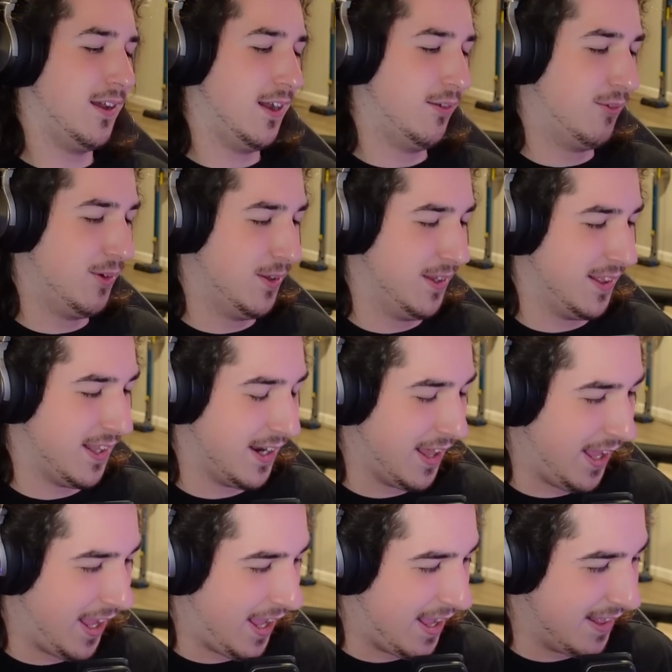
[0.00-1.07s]
I really thought I
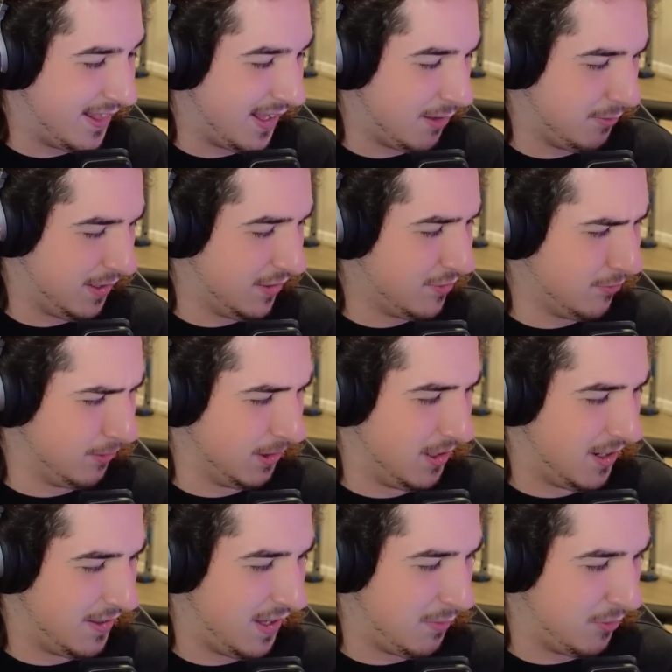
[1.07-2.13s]
had that. Wait, that's doing a
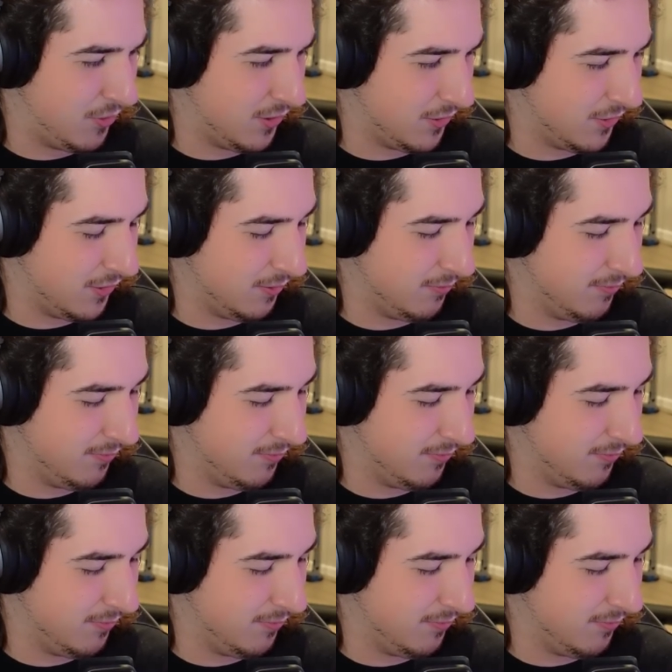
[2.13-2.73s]
lot of damage, actually.